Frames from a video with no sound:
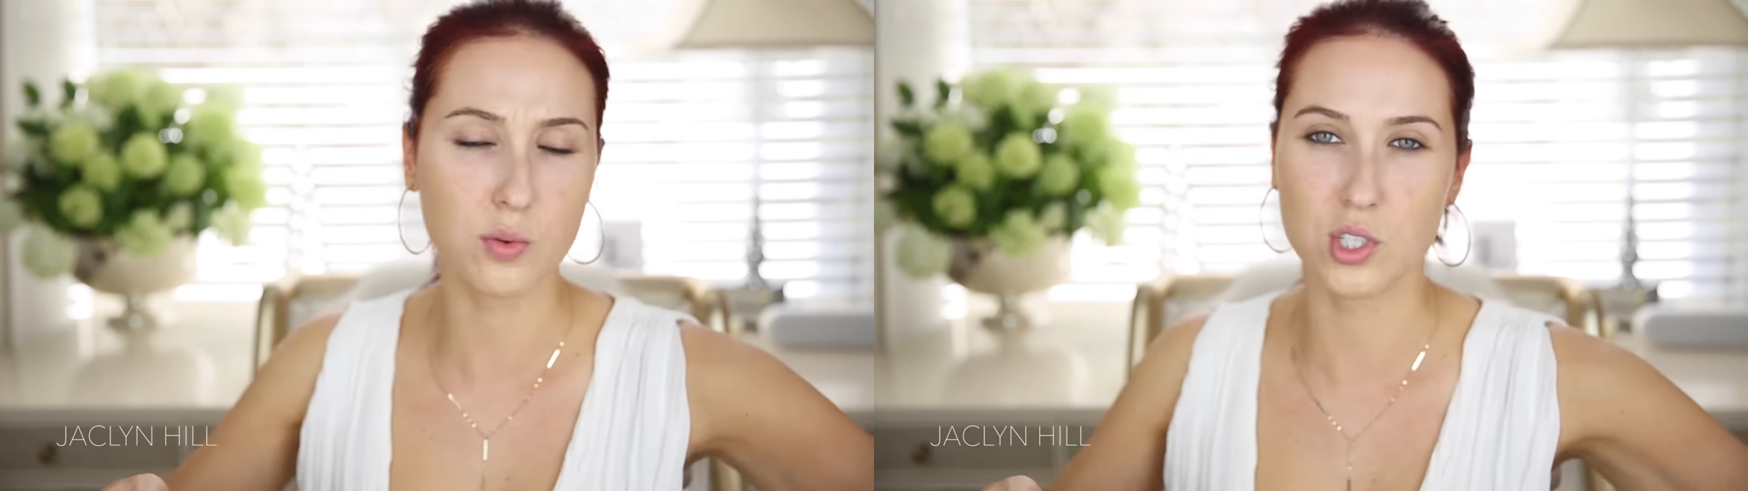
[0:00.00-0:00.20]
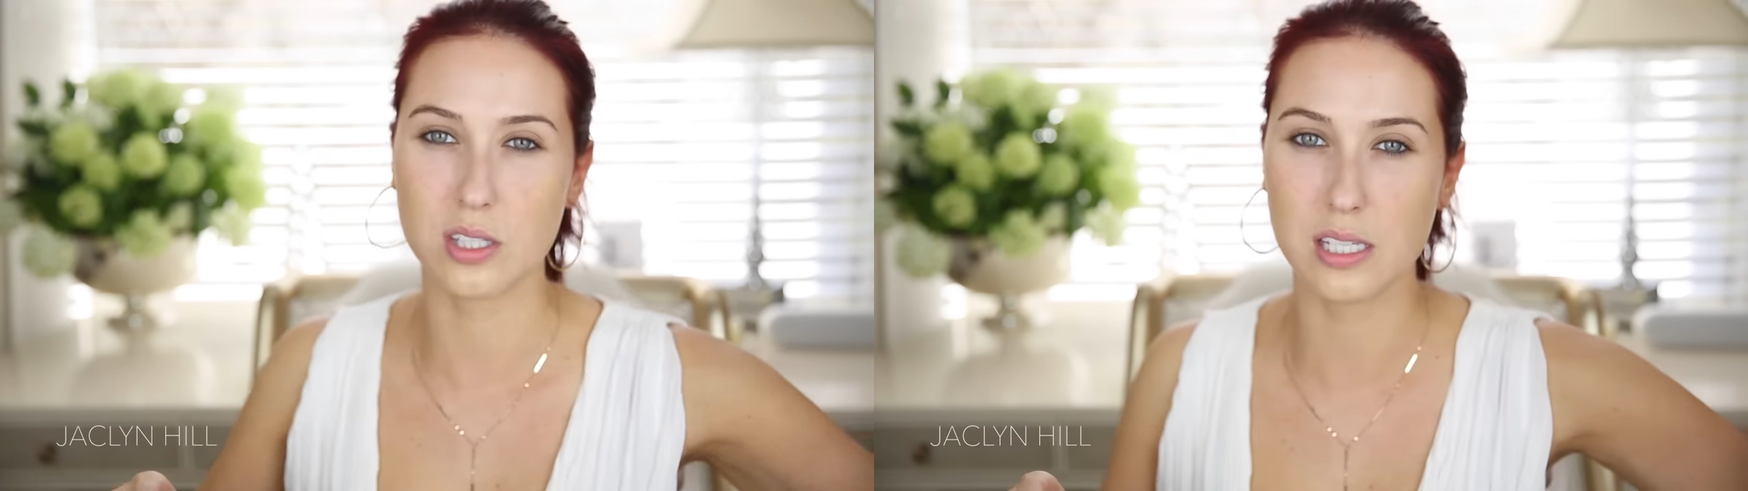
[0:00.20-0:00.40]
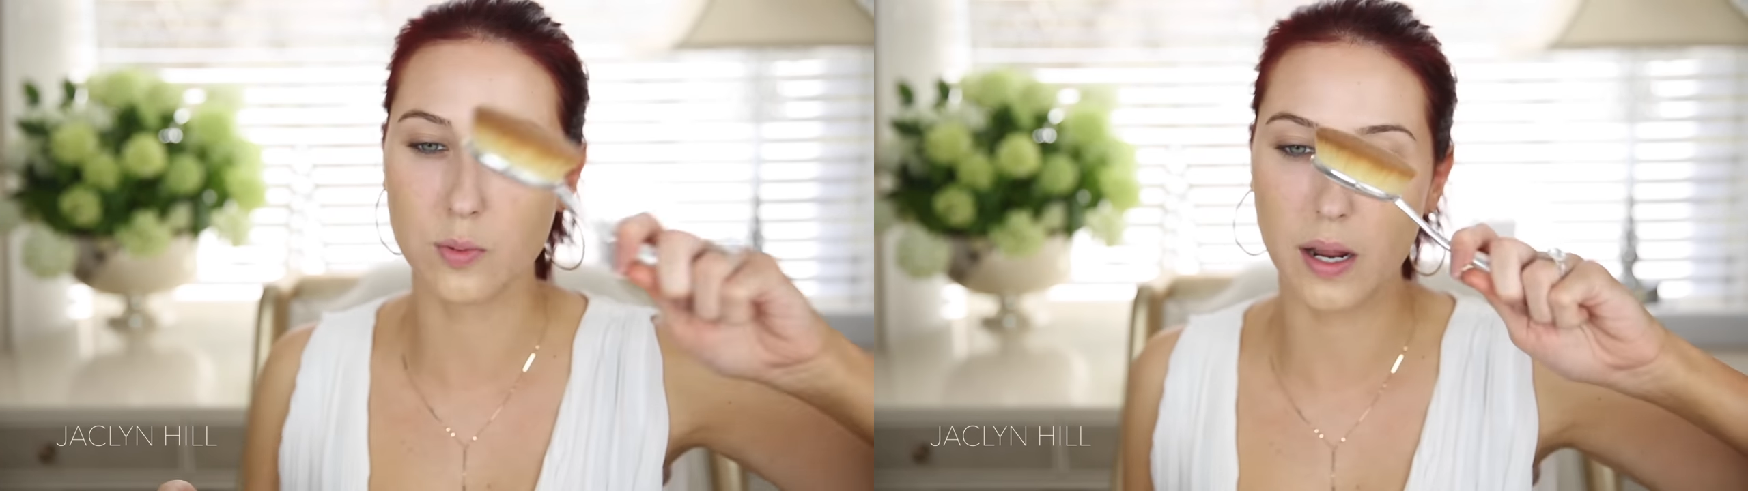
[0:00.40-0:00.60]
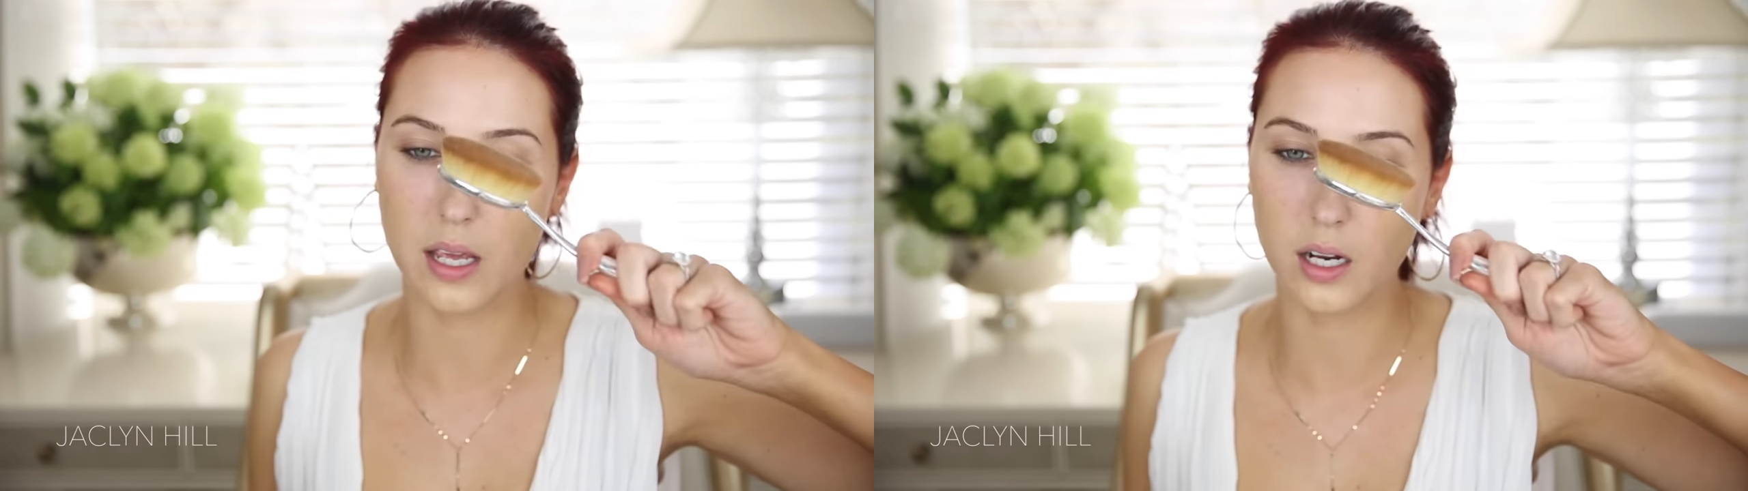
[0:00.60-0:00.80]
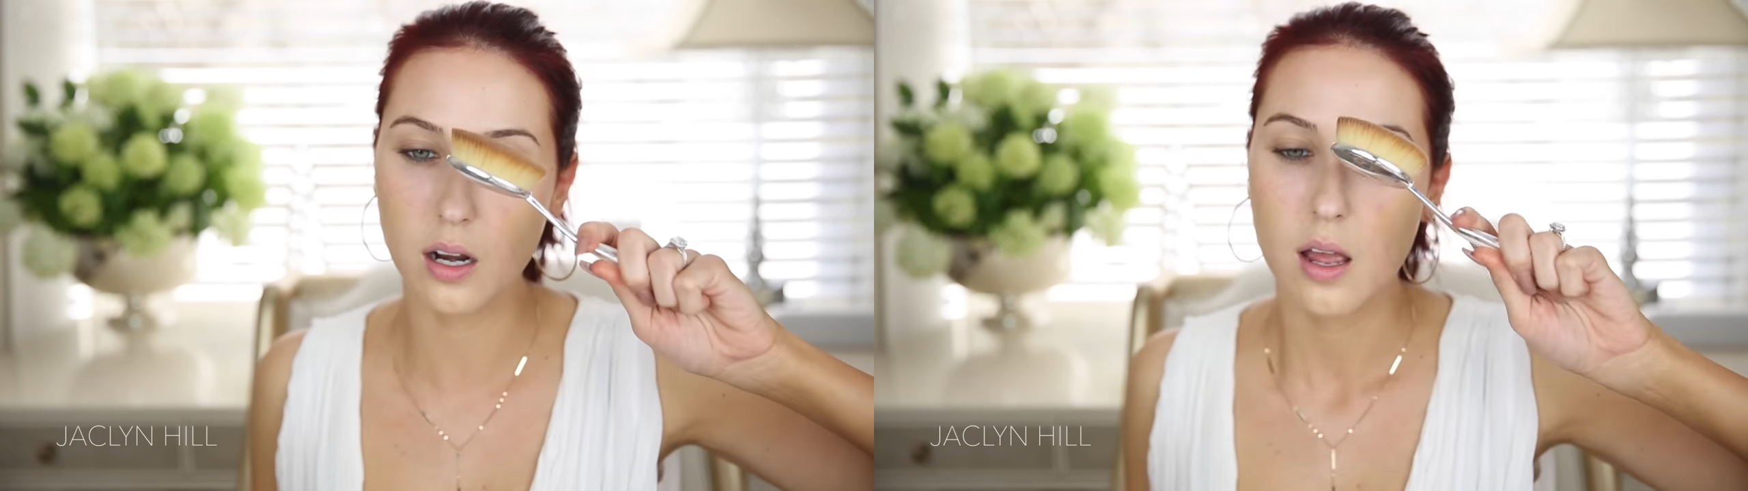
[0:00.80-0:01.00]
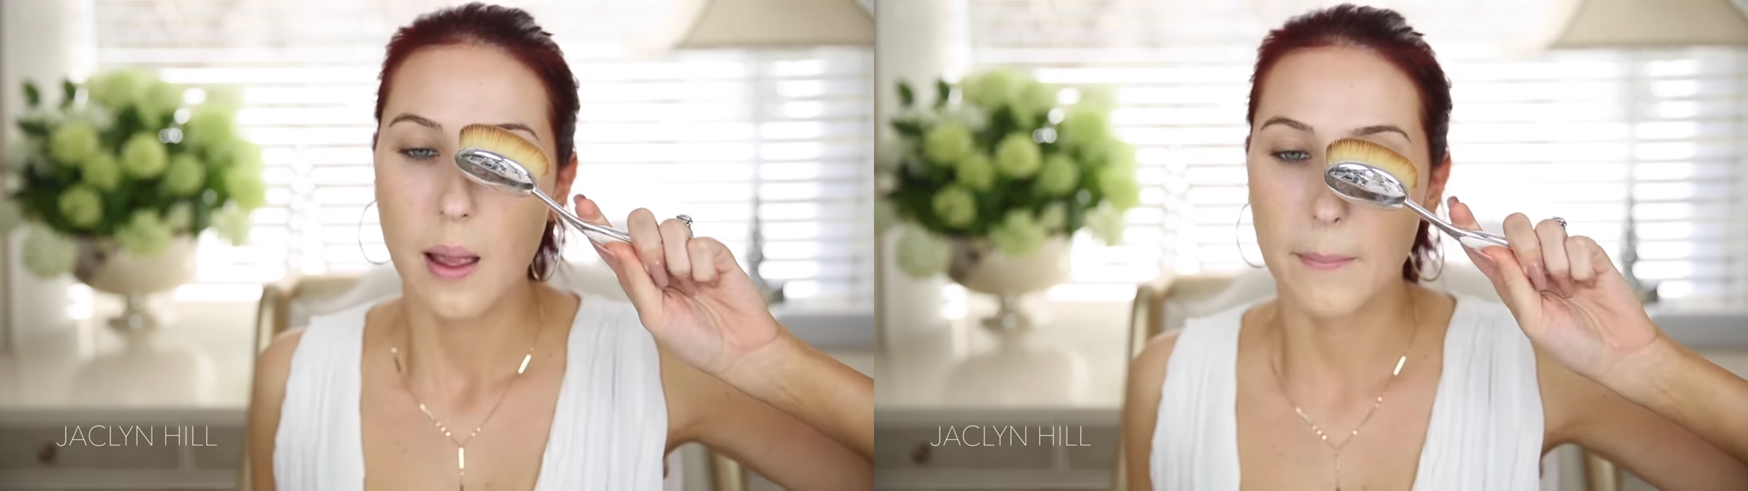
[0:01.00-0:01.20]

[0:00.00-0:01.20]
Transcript: which is this right here,